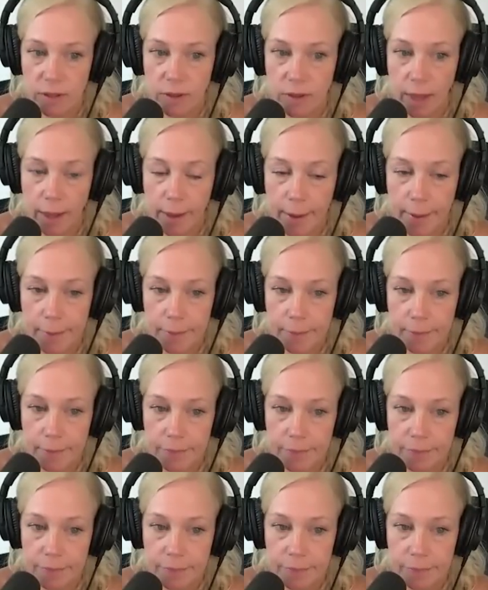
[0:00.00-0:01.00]
Um,
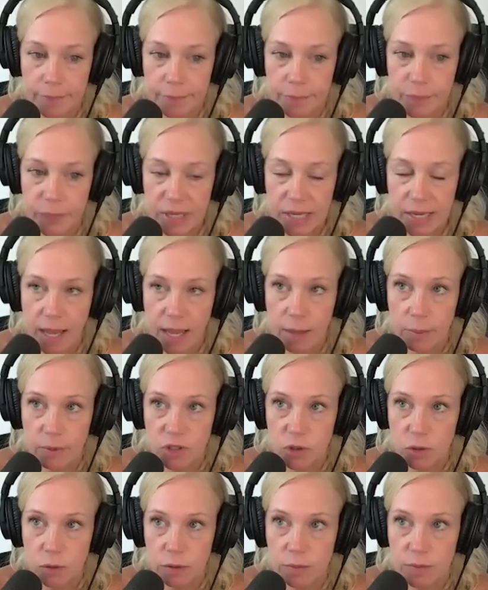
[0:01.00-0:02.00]
being able
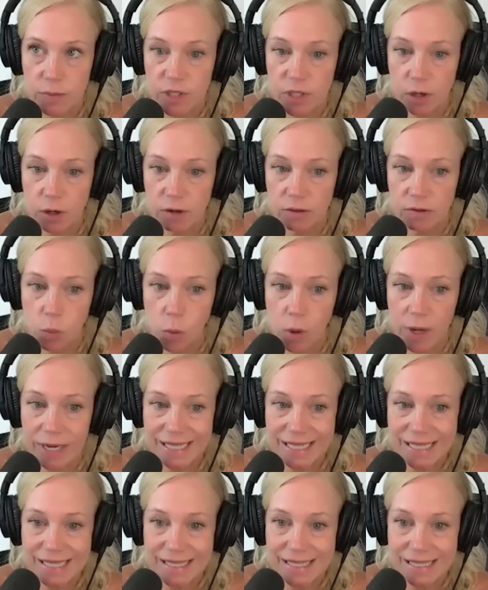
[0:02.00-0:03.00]
to observe what
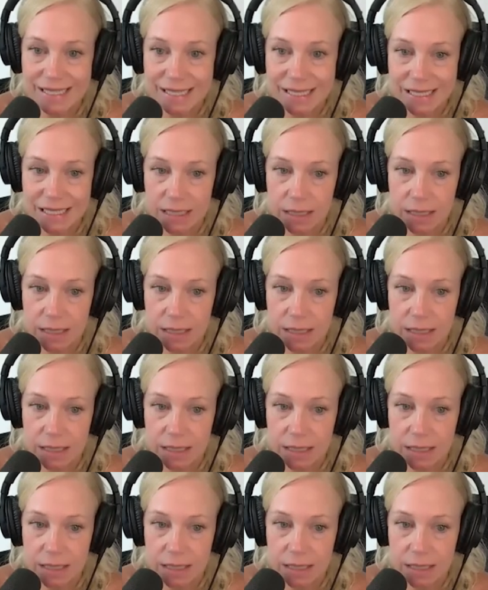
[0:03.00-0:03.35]
is.